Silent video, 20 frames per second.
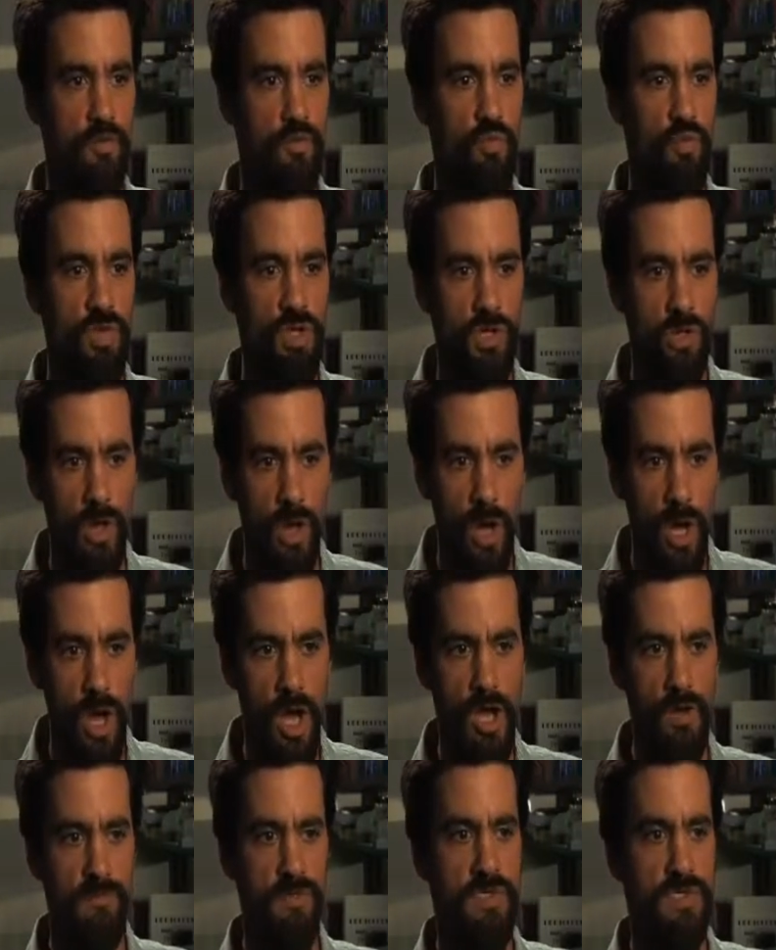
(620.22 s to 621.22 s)
real
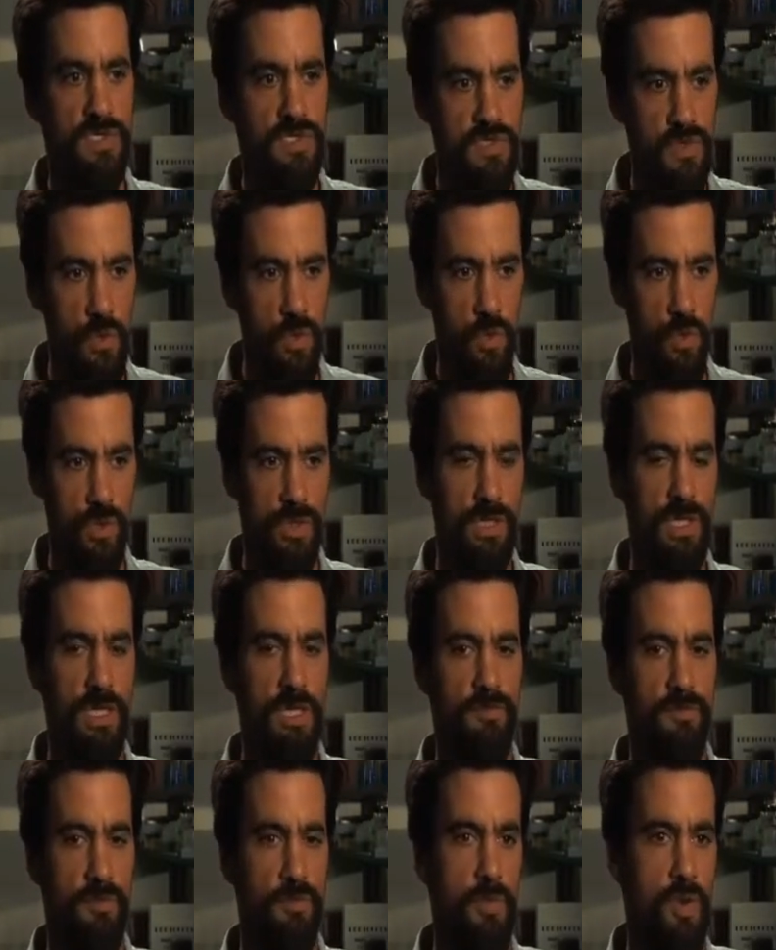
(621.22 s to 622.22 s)
obvious oiling
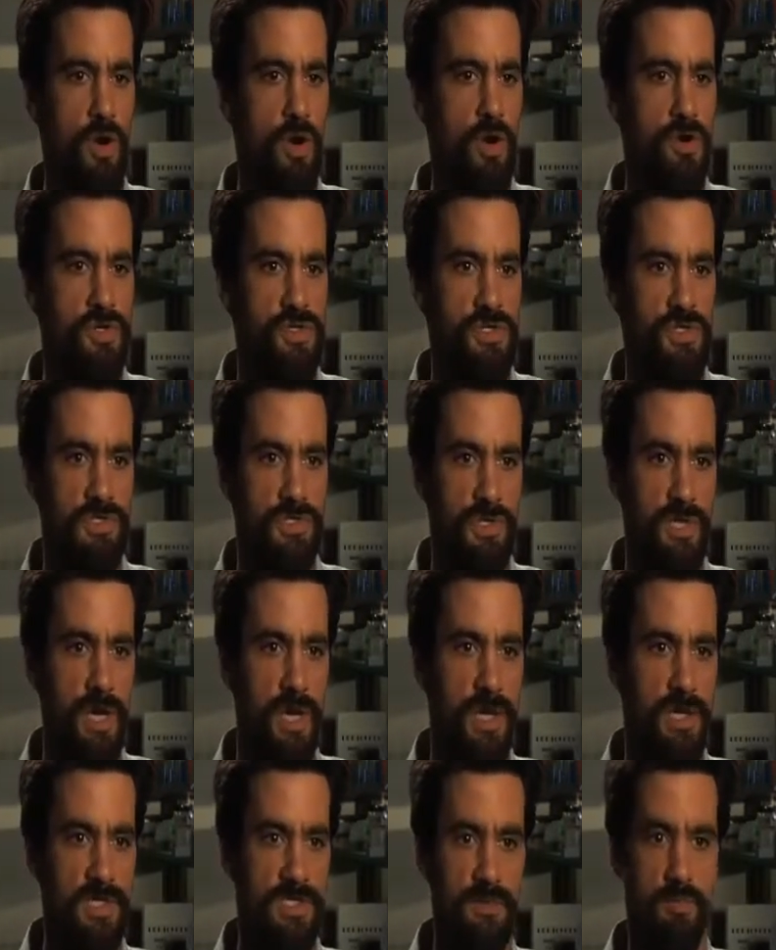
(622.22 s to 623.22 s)
of the marsh is
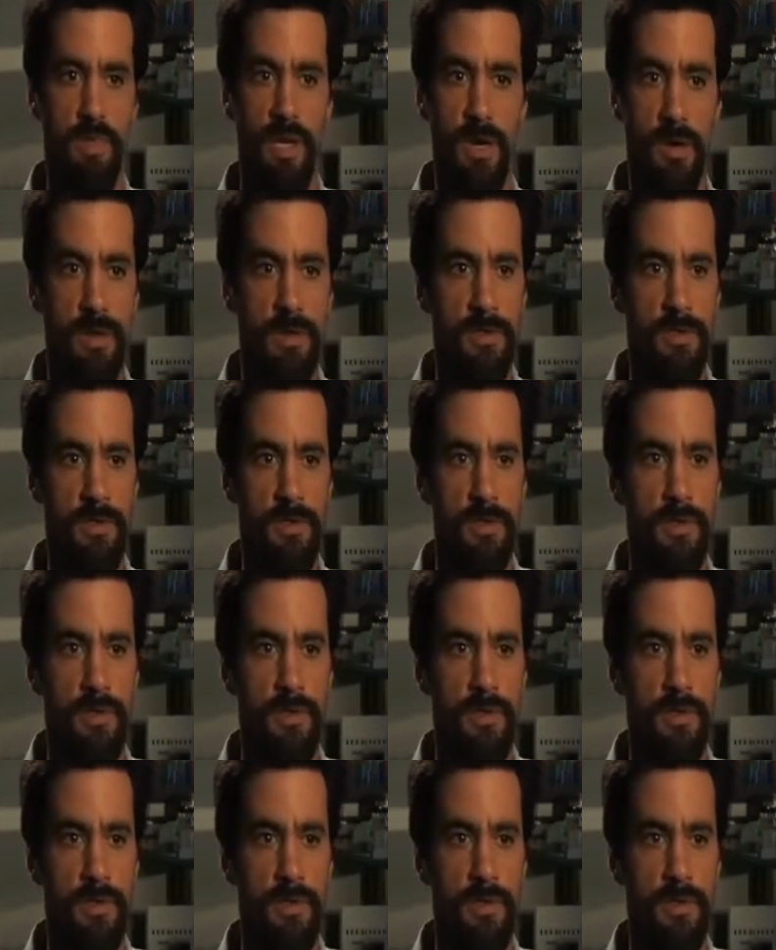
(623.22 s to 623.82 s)
not as apparent,